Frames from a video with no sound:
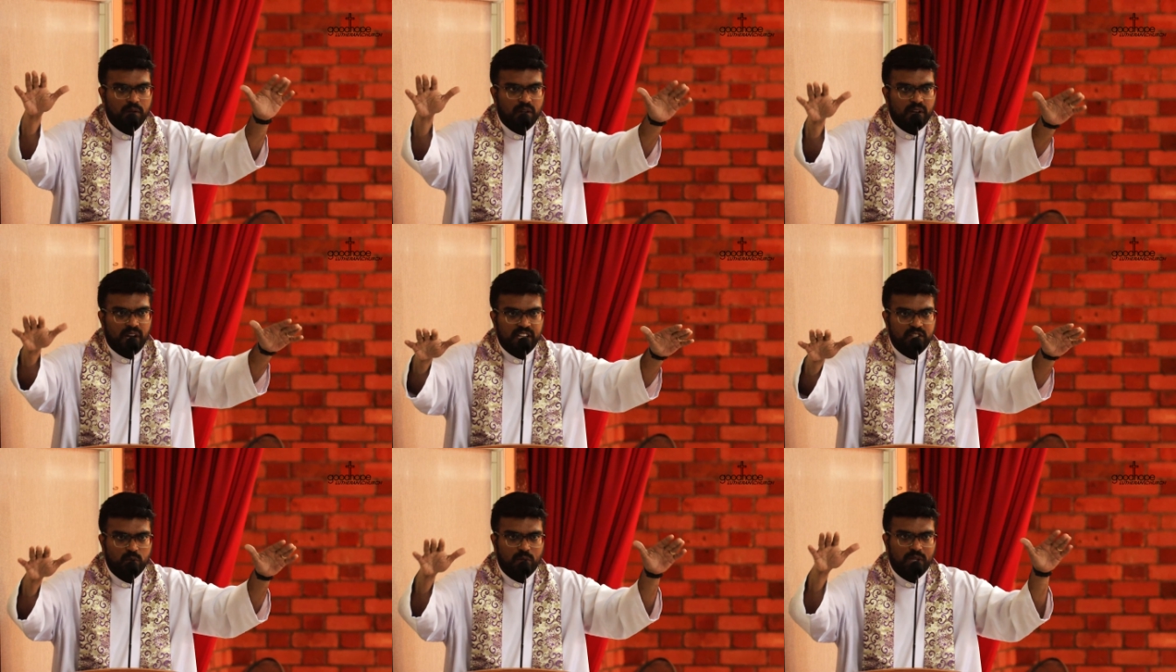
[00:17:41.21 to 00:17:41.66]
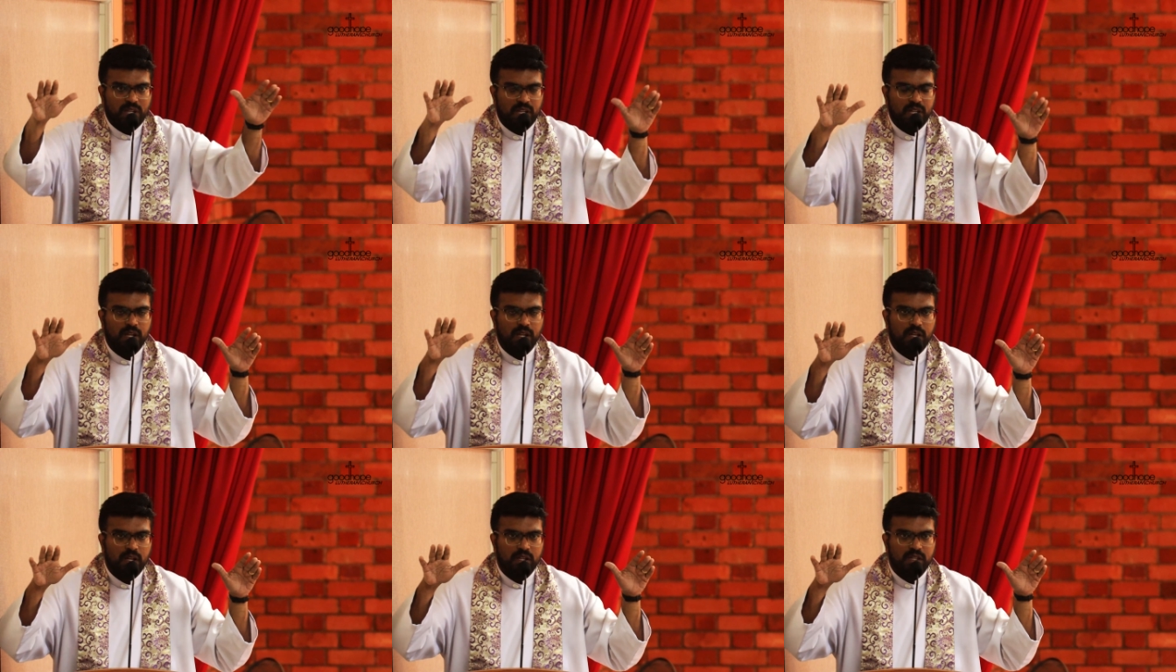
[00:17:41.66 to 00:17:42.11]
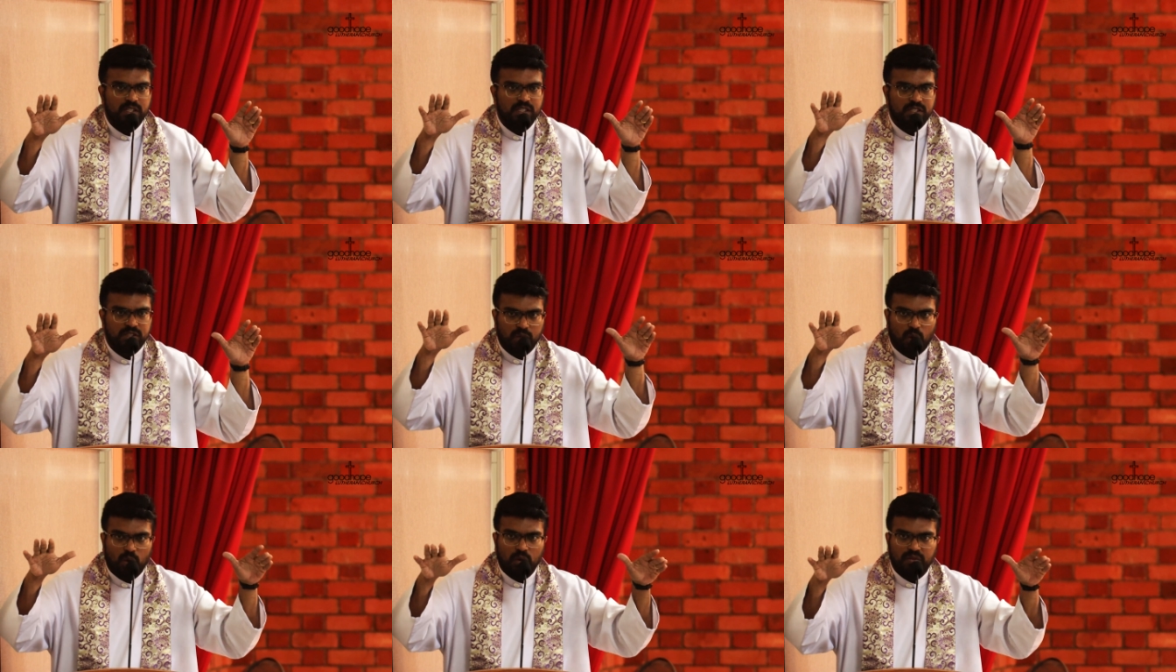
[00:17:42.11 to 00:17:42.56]
gradually
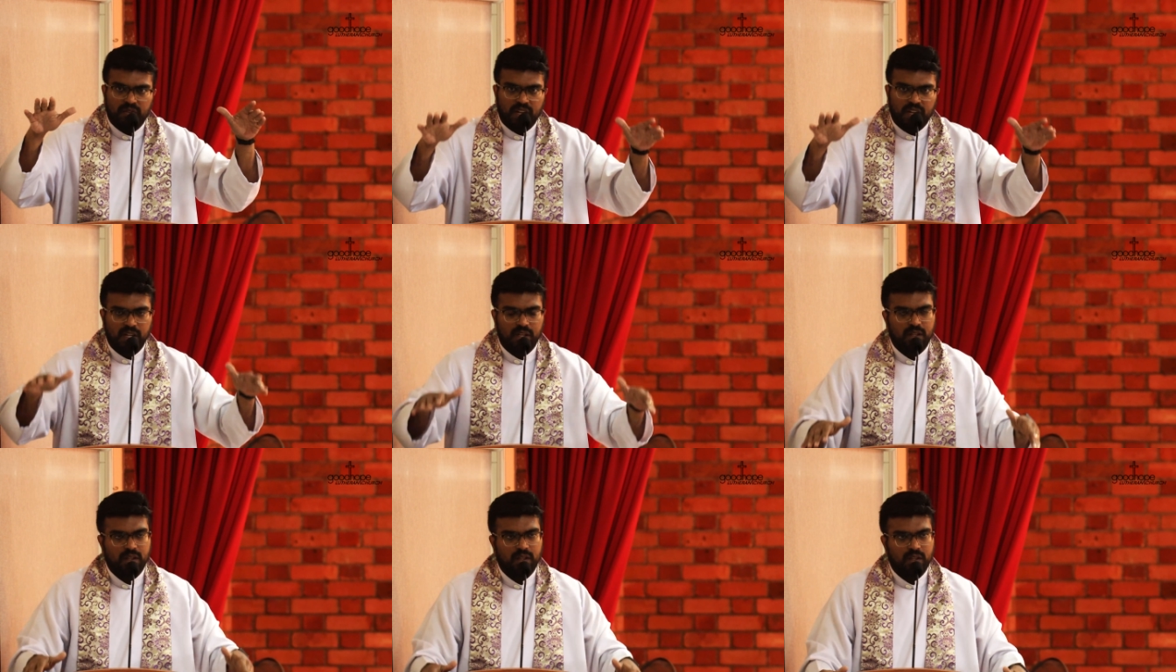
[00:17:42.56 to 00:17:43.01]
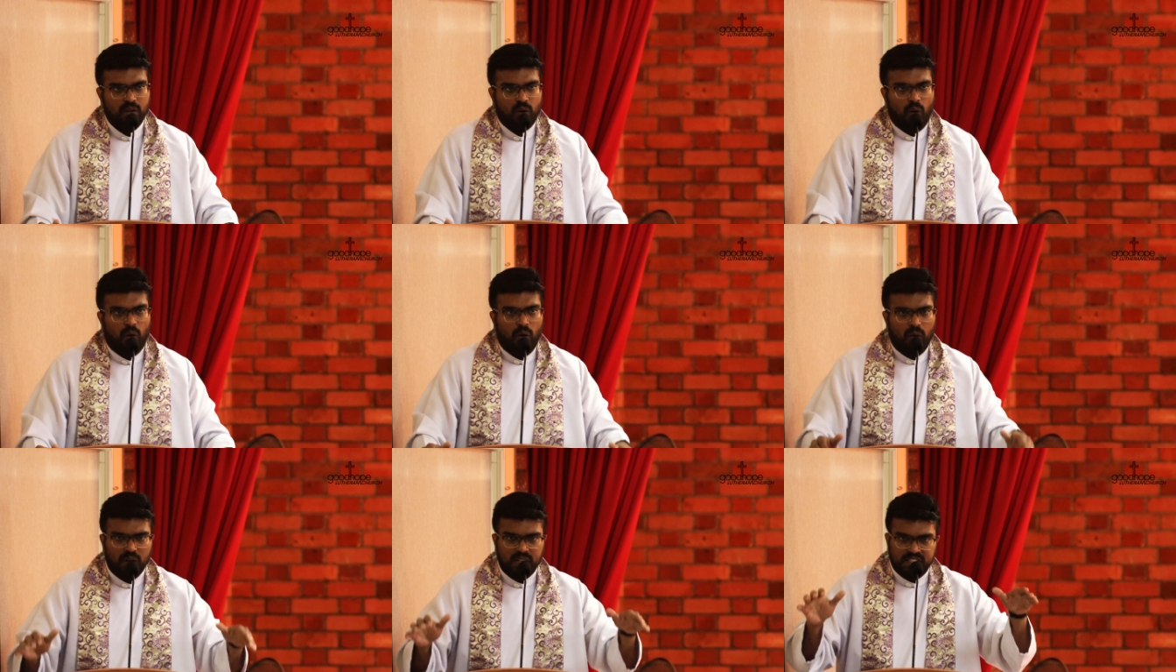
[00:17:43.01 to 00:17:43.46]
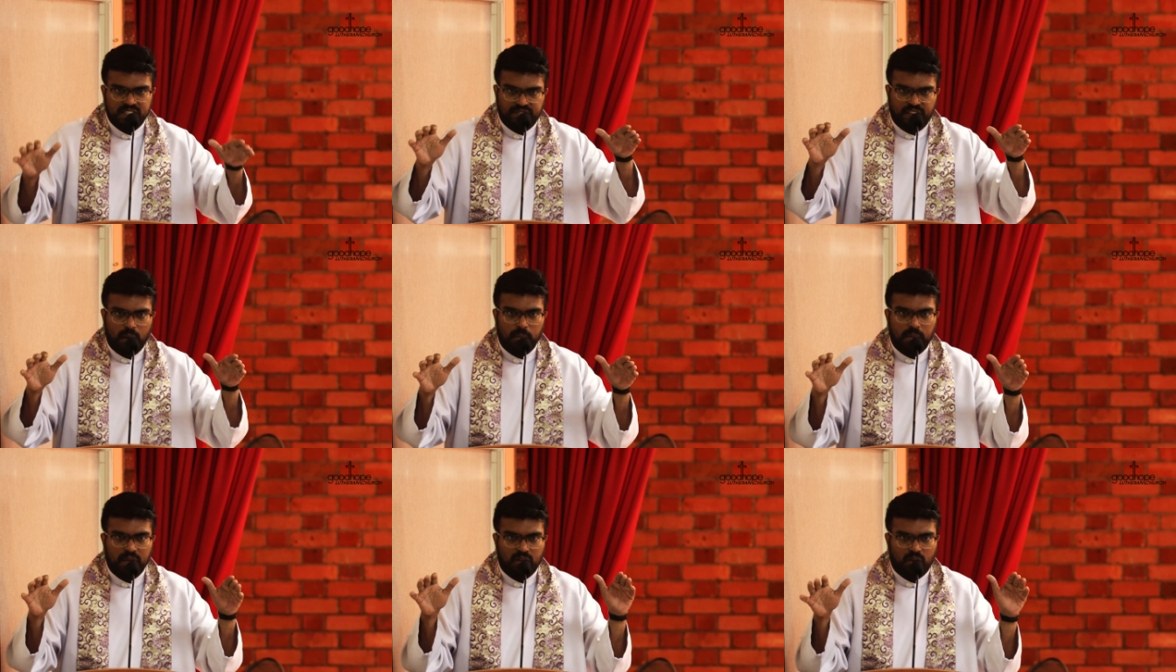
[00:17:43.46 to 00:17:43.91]
solving. All his
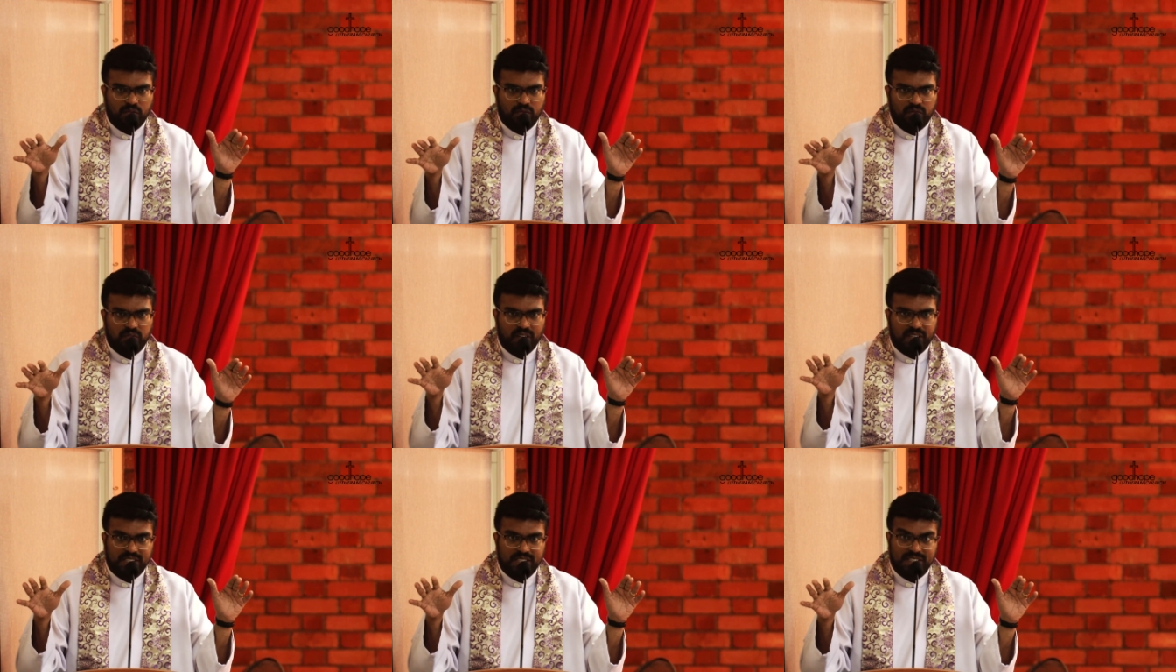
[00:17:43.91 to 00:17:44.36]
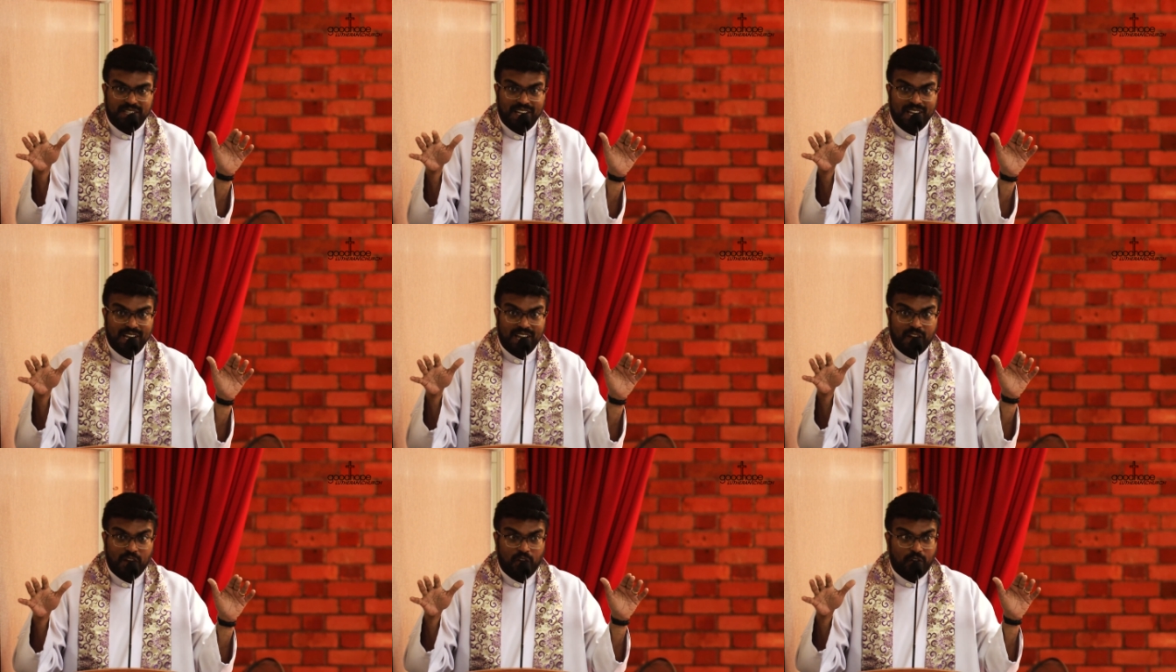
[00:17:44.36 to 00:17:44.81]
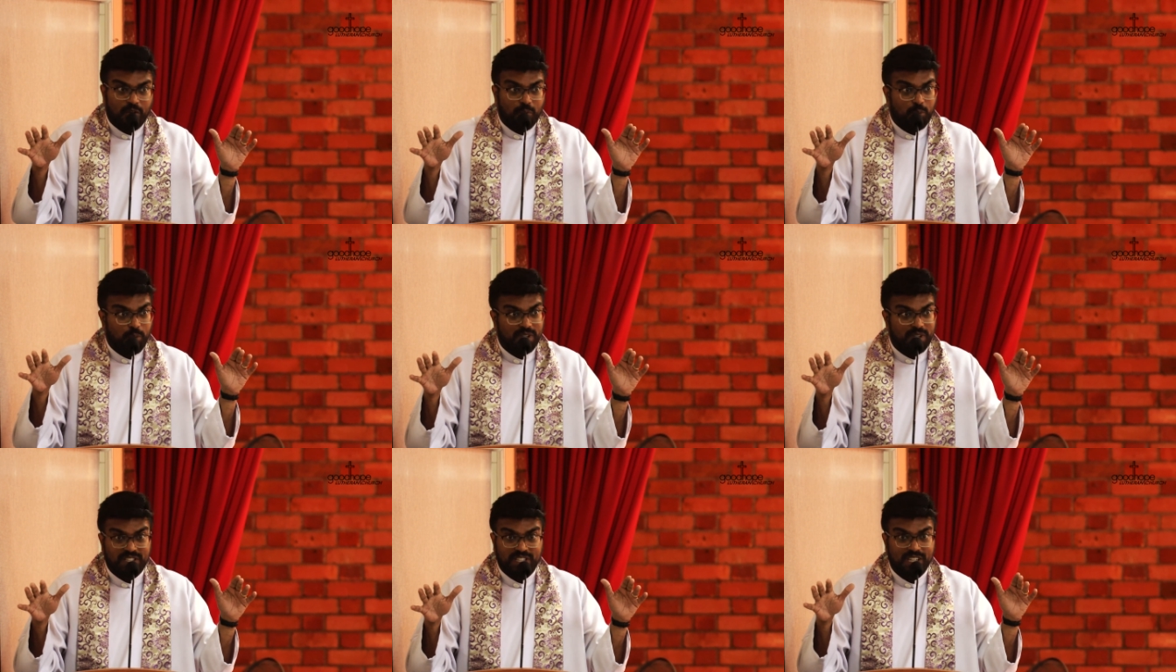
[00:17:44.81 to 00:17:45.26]
family conflicts
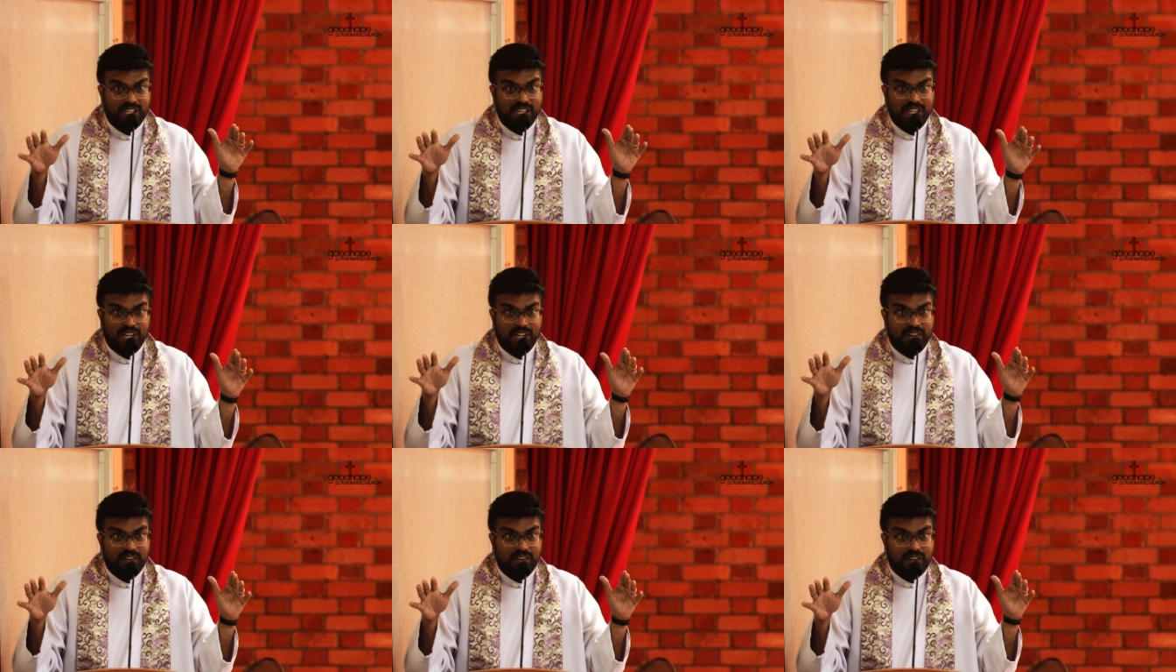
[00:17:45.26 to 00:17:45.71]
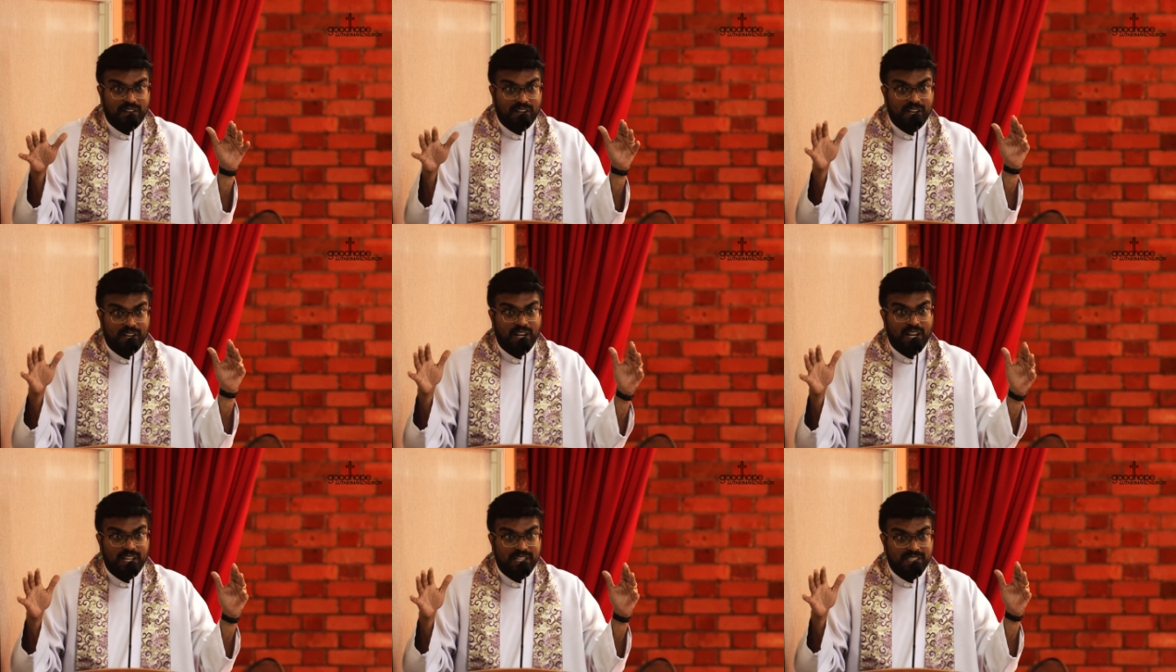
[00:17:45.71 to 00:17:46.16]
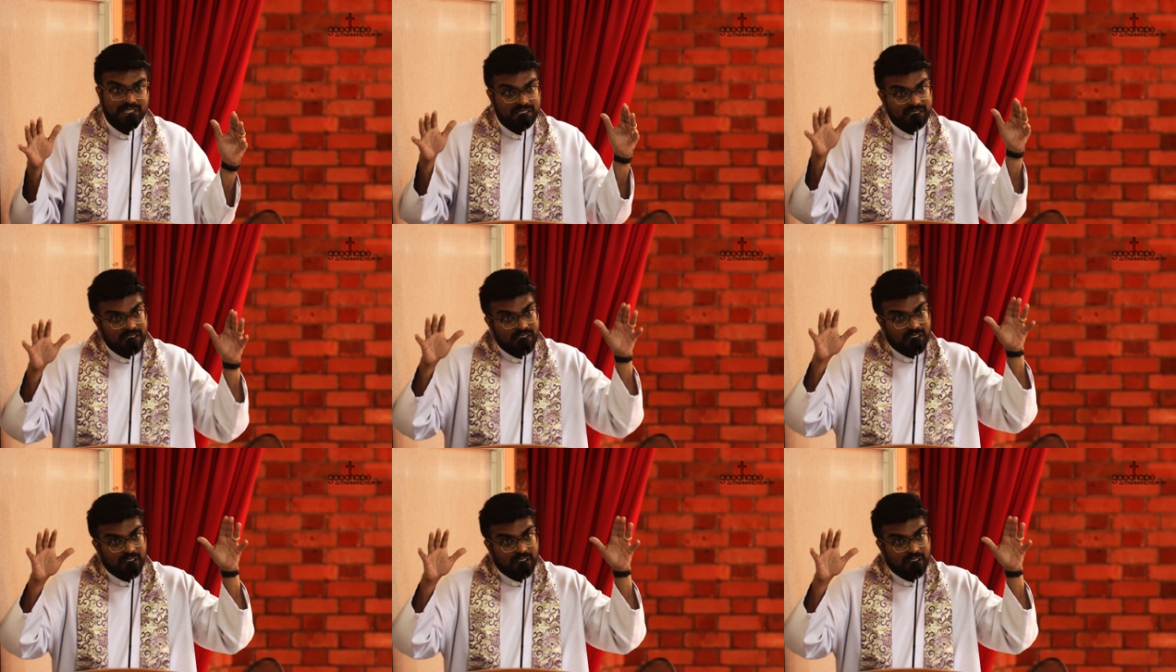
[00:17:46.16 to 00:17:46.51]
which he didn't realize,